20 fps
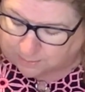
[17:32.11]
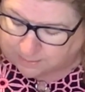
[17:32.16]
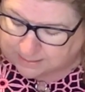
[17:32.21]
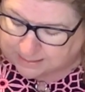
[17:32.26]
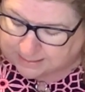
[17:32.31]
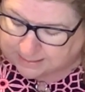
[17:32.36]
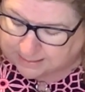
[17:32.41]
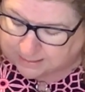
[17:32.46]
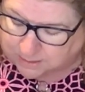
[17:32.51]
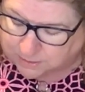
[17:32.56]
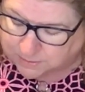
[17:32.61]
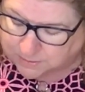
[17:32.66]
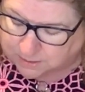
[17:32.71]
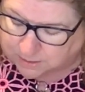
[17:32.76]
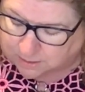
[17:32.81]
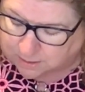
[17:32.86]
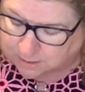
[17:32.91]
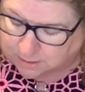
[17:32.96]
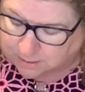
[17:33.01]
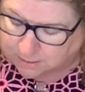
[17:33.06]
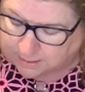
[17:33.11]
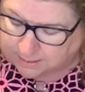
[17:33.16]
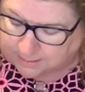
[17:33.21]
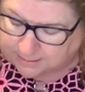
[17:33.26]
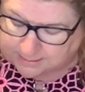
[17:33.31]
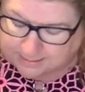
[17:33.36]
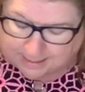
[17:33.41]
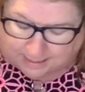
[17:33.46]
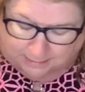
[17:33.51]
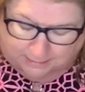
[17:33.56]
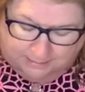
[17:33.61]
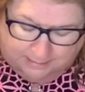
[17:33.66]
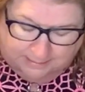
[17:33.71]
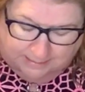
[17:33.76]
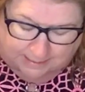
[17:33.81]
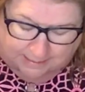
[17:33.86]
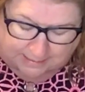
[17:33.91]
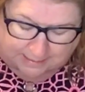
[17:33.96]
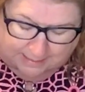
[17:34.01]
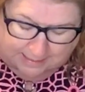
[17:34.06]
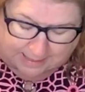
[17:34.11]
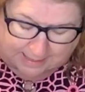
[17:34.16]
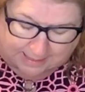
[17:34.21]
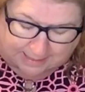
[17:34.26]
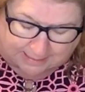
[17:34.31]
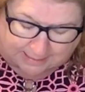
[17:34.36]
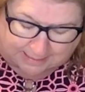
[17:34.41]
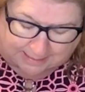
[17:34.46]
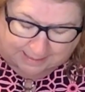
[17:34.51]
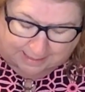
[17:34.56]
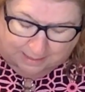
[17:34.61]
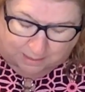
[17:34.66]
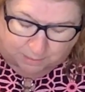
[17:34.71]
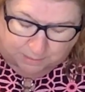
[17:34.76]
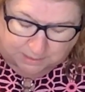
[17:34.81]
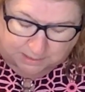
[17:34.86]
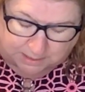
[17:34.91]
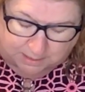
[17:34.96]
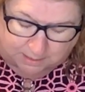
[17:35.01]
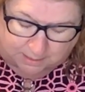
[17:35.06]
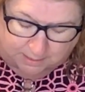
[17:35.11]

He hears her yelling that they can't get out.